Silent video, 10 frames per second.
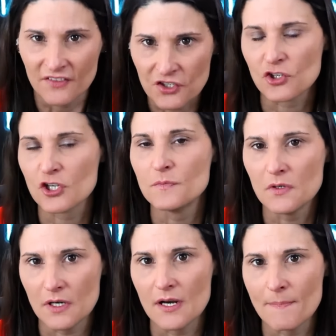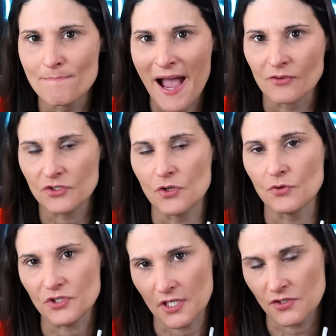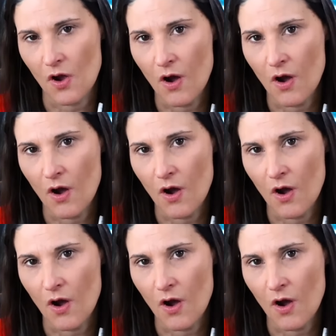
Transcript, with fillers: there's a community to bounce those things